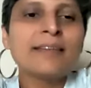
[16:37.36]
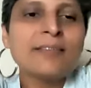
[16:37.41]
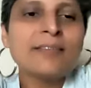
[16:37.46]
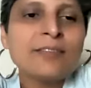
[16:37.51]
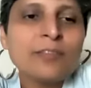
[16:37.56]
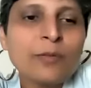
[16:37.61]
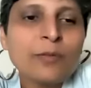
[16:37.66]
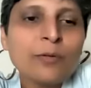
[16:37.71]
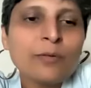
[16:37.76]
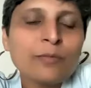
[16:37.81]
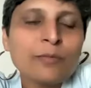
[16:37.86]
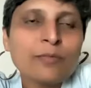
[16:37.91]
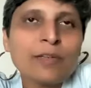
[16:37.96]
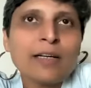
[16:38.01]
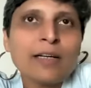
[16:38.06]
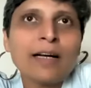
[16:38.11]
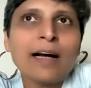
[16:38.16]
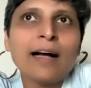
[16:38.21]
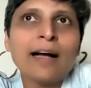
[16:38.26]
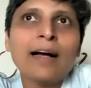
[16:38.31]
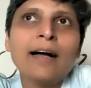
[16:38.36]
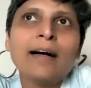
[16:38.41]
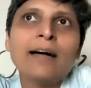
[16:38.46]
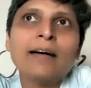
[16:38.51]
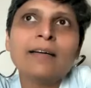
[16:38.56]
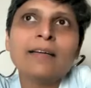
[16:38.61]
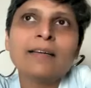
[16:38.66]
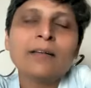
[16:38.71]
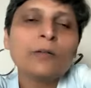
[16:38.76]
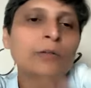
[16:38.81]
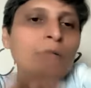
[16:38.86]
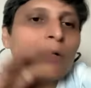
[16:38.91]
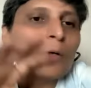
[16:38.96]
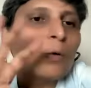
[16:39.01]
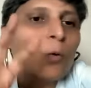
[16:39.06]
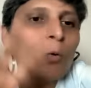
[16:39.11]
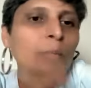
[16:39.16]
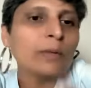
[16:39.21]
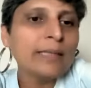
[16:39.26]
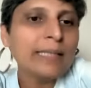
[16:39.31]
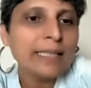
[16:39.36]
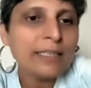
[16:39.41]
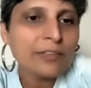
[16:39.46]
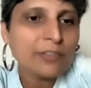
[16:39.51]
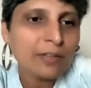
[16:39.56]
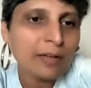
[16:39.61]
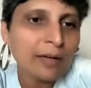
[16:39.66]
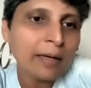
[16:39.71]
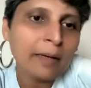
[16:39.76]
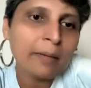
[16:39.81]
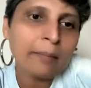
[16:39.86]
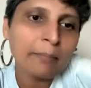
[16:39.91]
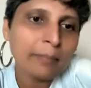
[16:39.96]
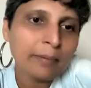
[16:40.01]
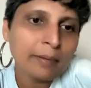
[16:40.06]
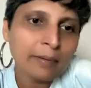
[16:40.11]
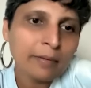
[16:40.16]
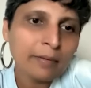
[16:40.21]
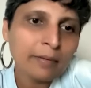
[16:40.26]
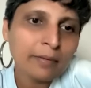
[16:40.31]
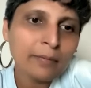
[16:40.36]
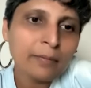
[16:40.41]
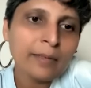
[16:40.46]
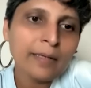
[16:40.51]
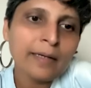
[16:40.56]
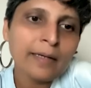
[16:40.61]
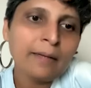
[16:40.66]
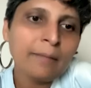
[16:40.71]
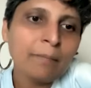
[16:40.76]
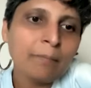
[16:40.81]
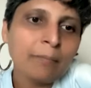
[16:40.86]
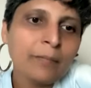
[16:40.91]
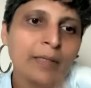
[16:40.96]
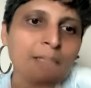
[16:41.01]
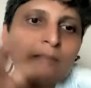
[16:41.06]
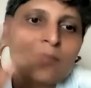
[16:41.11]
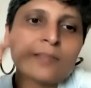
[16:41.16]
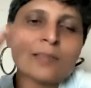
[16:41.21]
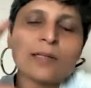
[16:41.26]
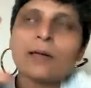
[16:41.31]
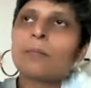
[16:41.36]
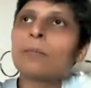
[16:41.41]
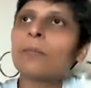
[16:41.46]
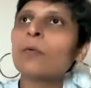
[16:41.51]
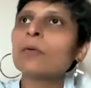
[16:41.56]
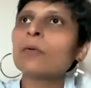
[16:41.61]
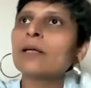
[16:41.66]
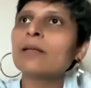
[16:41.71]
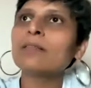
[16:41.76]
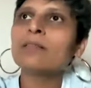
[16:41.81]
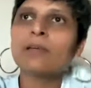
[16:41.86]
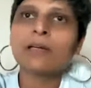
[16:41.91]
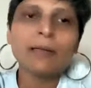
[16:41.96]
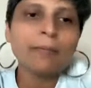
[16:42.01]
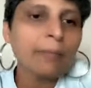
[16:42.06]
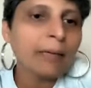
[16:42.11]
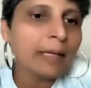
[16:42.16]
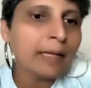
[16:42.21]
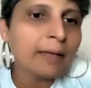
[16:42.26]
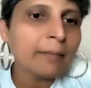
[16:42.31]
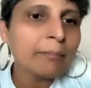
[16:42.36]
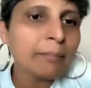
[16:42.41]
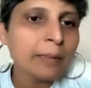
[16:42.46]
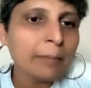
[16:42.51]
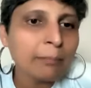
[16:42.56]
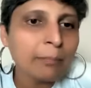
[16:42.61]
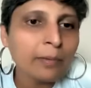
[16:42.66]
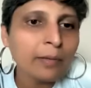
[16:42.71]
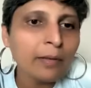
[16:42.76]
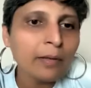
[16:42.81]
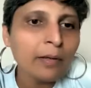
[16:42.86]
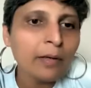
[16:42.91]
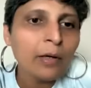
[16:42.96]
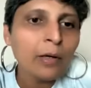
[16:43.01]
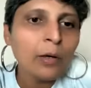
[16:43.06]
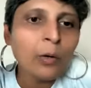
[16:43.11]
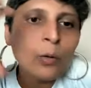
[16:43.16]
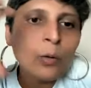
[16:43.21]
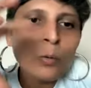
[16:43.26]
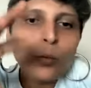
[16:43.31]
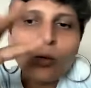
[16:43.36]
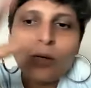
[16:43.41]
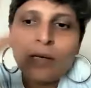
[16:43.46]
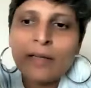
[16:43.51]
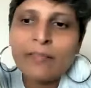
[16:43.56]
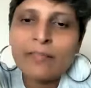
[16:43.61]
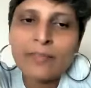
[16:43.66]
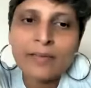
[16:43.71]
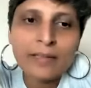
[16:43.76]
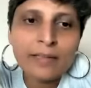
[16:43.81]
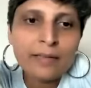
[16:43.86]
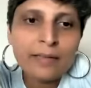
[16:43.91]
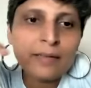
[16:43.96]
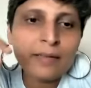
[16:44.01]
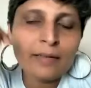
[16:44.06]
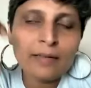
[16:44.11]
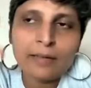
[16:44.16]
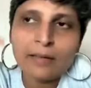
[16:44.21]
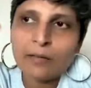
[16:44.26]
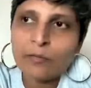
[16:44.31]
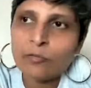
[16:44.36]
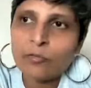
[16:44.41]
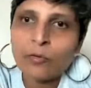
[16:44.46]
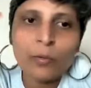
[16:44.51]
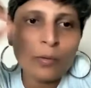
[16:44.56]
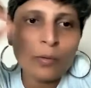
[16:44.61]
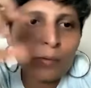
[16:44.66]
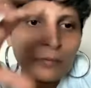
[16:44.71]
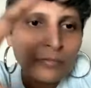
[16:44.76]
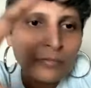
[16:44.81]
So uh, the Gondi tribe, okay, these are more than 3 million people who live in for,